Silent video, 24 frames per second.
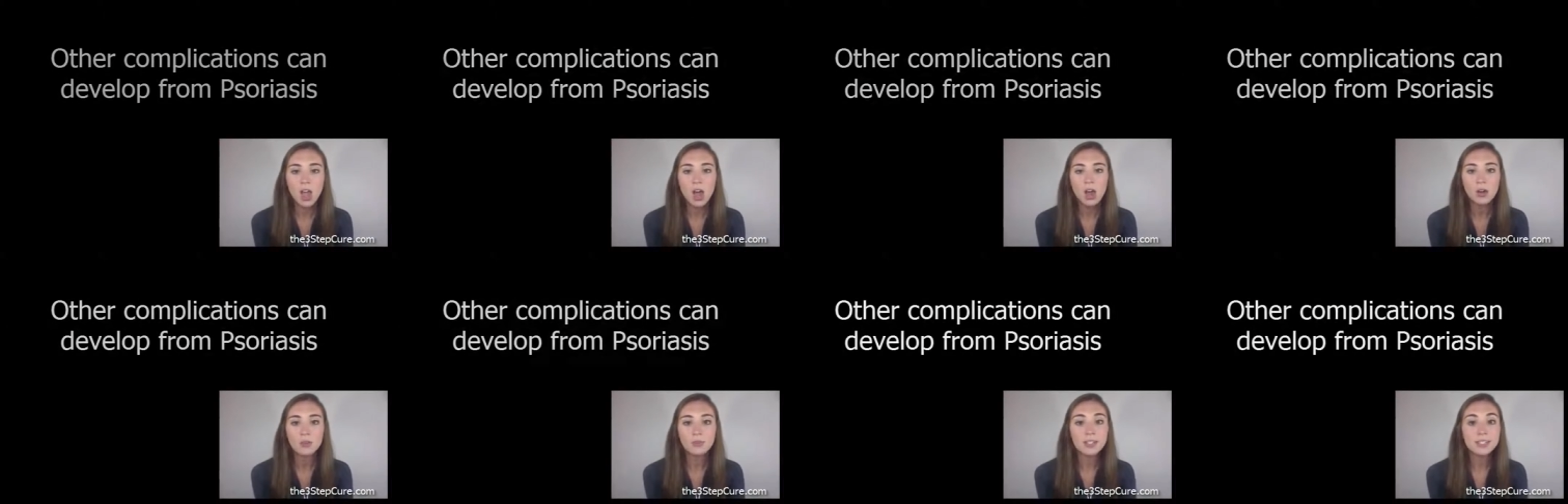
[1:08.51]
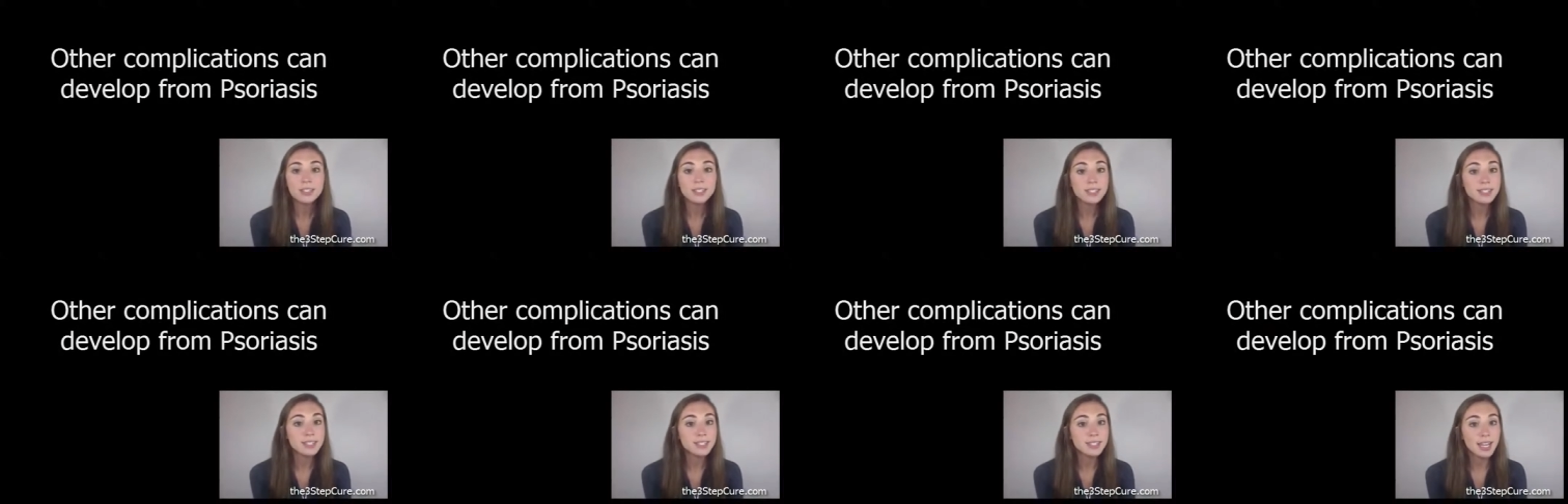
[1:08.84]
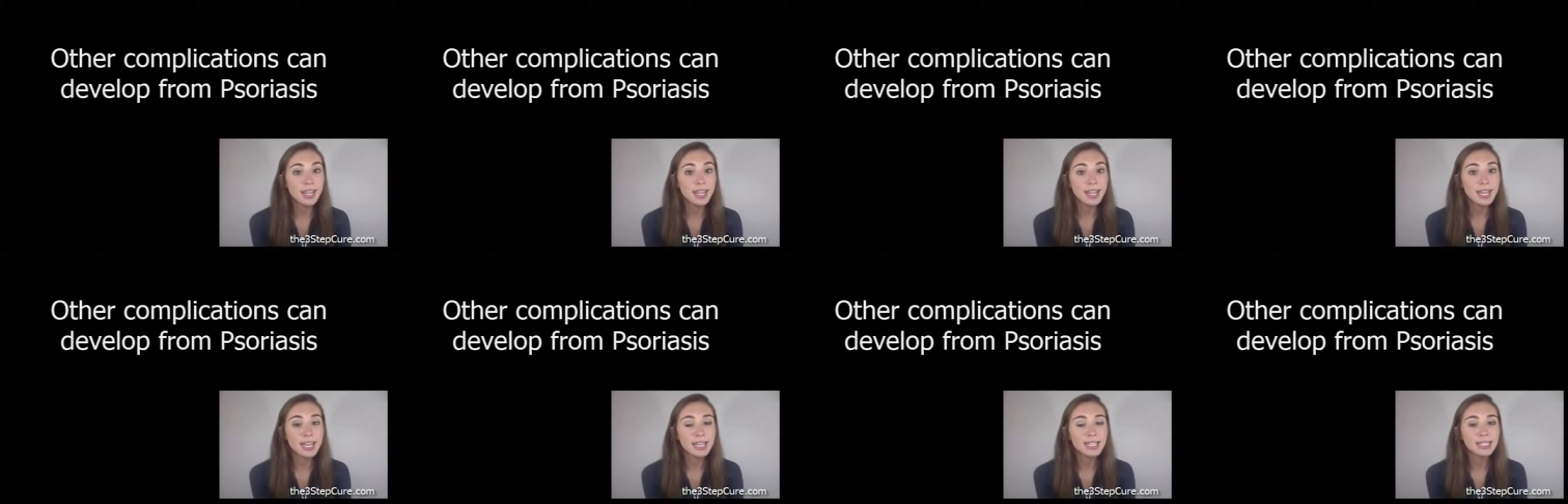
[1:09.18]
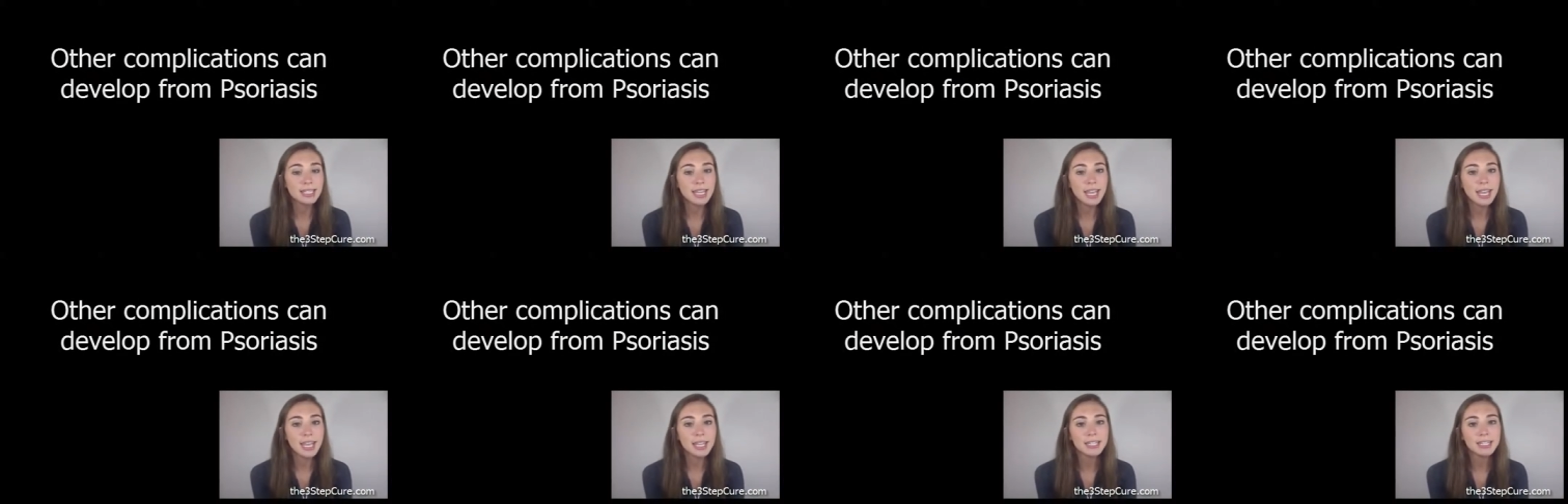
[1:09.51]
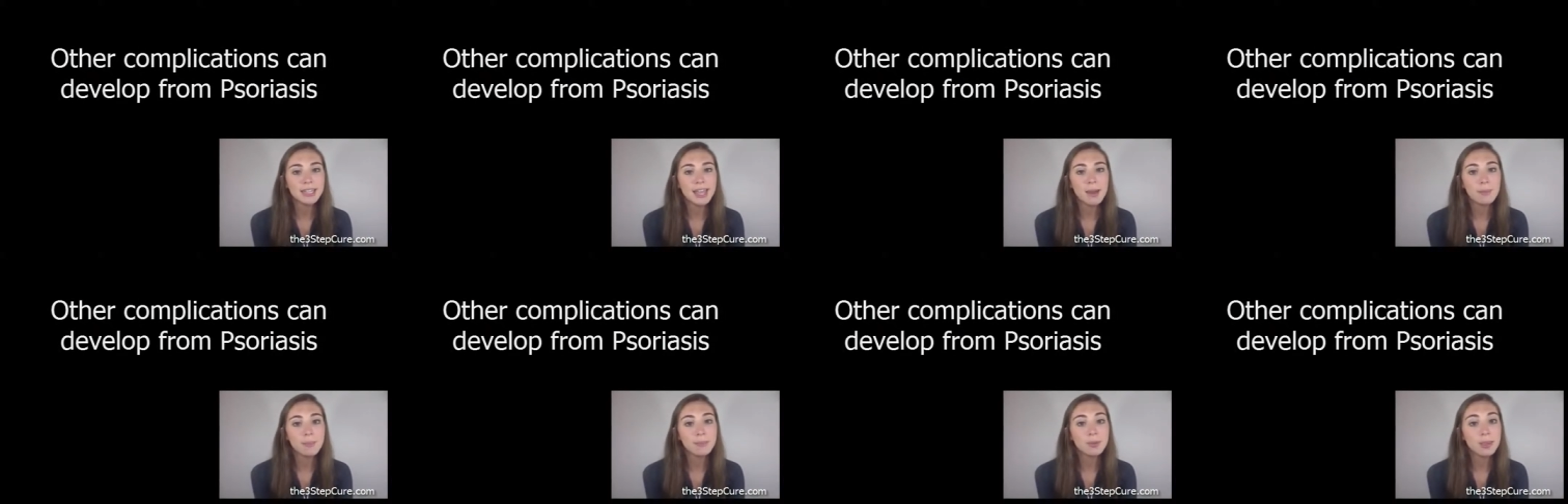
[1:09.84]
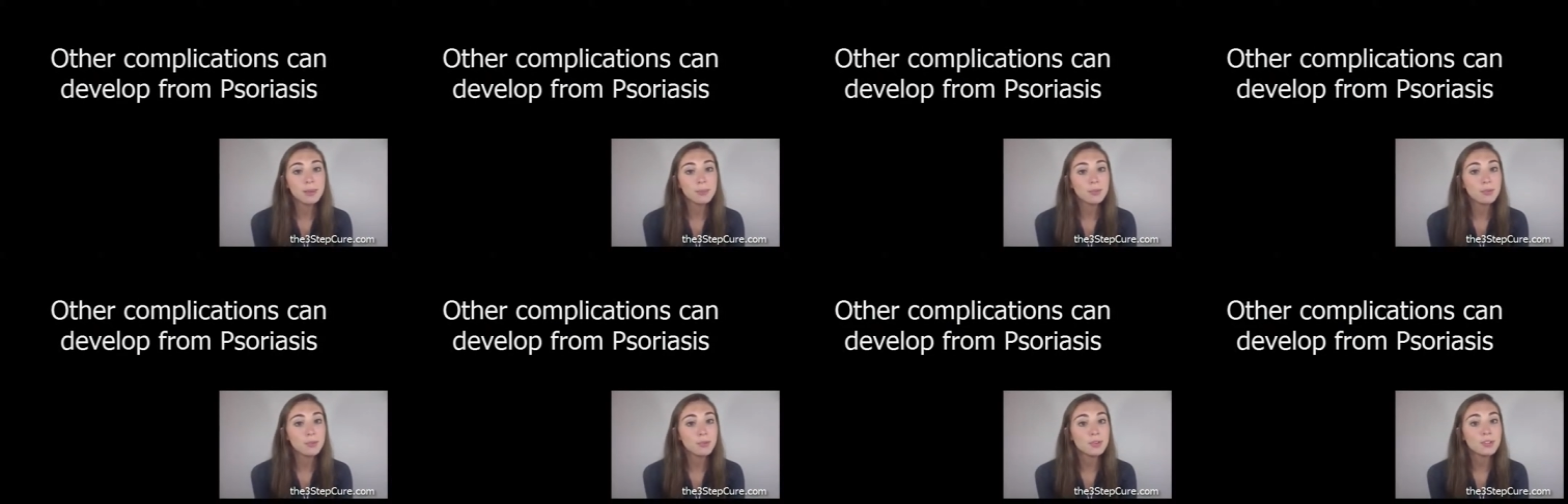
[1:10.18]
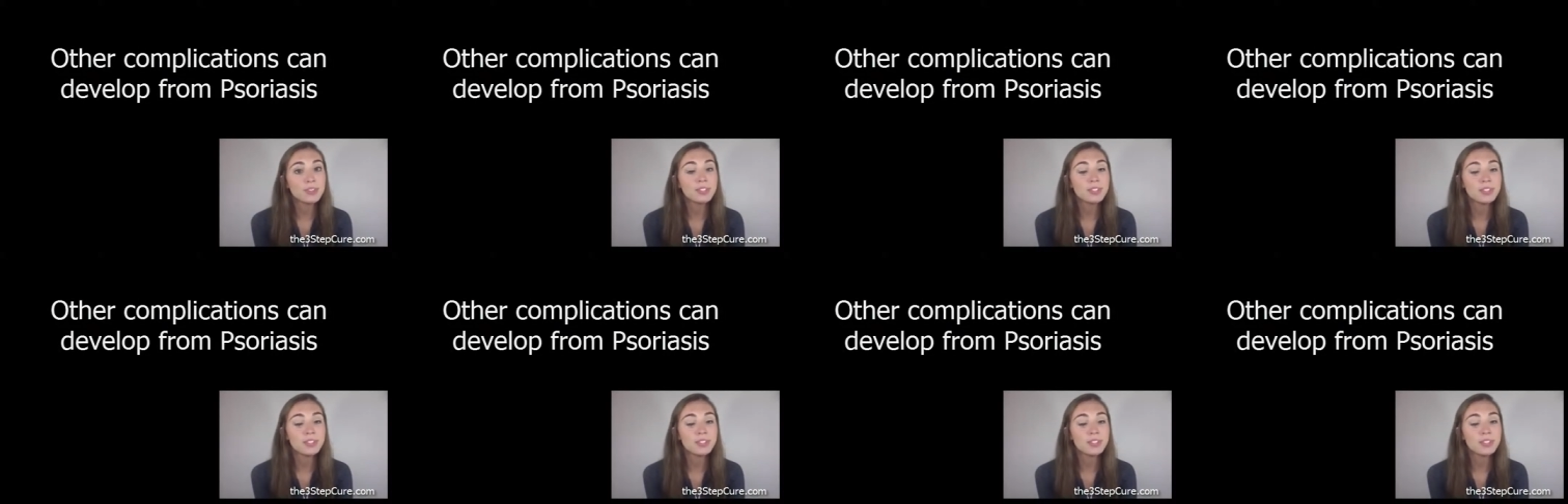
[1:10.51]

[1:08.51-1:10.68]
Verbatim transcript: A recent study indicated that people with